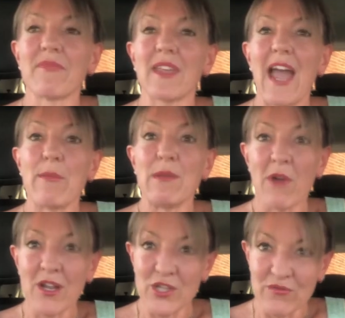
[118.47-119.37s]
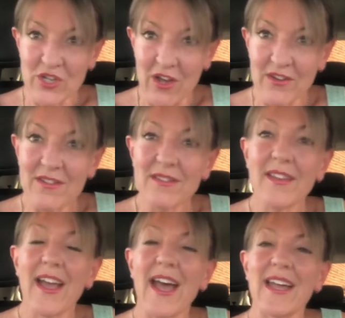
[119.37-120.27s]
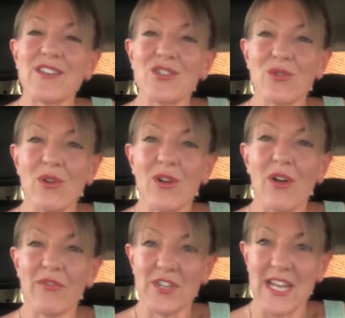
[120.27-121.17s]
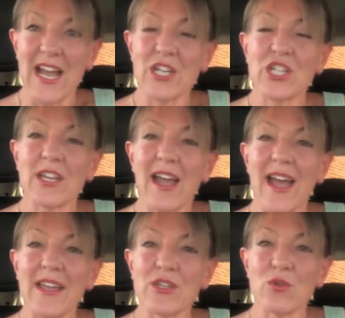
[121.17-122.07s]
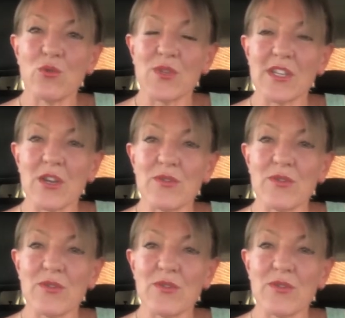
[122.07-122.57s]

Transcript: many miles you've done and on the dash, and also the